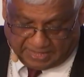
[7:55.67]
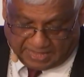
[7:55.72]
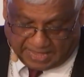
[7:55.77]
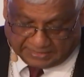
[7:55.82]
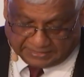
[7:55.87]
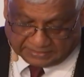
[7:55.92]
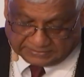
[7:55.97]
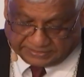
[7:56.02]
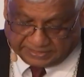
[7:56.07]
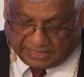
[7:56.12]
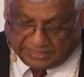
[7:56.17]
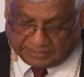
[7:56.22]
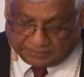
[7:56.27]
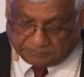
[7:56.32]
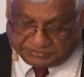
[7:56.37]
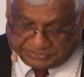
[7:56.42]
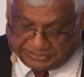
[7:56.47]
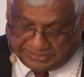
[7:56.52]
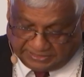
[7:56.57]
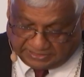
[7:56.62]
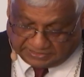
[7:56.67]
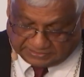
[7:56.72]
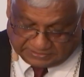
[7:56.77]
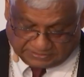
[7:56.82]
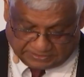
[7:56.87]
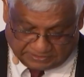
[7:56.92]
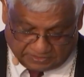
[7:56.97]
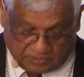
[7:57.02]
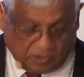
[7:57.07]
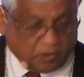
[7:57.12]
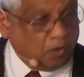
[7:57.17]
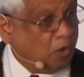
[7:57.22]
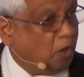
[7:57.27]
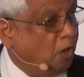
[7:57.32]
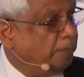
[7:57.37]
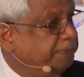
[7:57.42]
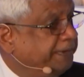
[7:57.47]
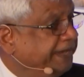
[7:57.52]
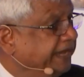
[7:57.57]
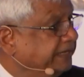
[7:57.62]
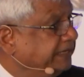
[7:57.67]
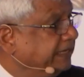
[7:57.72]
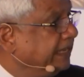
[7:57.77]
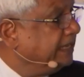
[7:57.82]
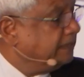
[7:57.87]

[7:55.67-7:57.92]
and asylum seekers operating